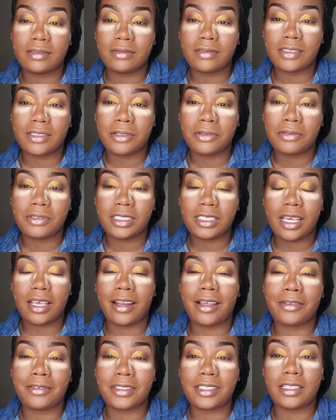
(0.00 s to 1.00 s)
So shout
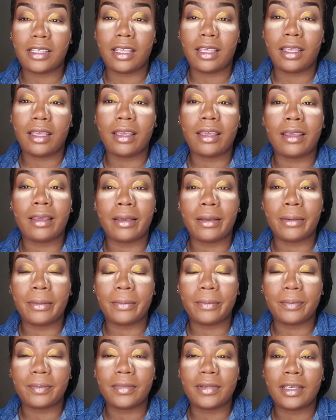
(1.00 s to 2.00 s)
out to
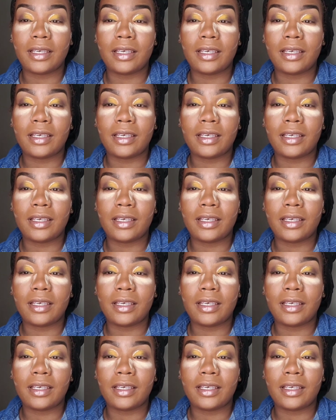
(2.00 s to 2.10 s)
him.